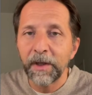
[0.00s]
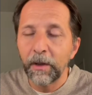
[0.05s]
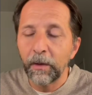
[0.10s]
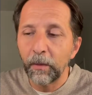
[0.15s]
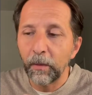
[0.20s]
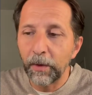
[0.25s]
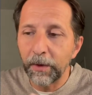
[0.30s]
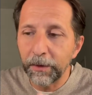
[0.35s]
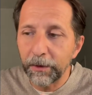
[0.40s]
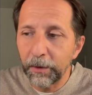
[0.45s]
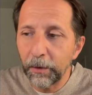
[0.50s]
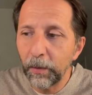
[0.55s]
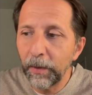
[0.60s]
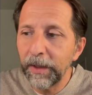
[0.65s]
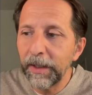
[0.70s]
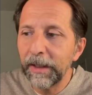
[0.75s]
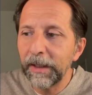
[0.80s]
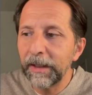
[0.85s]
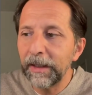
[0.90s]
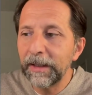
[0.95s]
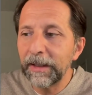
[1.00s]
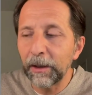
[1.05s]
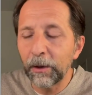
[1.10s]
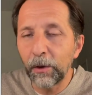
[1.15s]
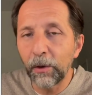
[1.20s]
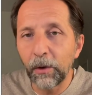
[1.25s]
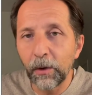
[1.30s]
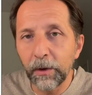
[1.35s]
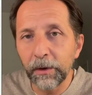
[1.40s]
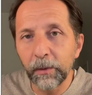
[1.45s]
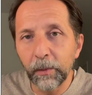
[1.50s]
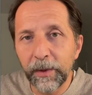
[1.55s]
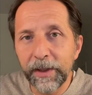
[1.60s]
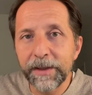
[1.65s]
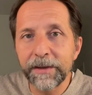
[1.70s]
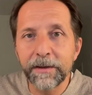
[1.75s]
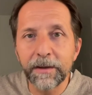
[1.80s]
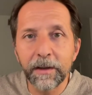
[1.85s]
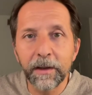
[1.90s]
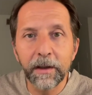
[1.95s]
were doing in accord
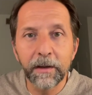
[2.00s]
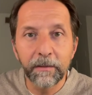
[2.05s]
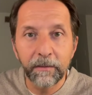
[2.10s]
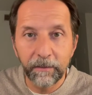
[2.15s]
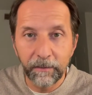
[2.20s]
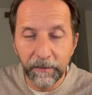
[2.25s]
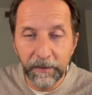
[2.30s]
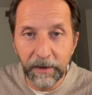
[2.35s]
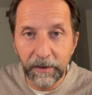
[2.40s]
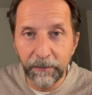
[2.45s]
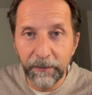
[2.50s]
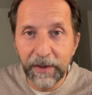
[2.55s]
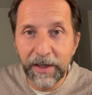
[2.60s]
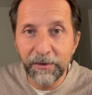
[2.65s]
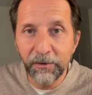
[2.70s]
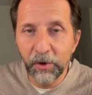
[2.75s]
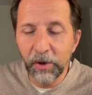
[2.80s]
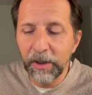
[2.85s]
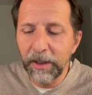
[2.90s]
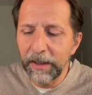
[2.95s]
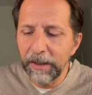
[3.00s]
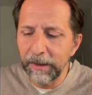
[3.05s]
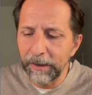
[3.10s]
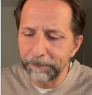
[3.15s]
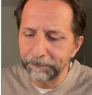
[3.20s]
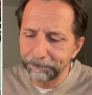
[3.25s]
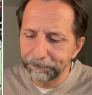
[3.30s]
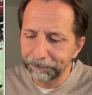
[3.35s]
with the French king.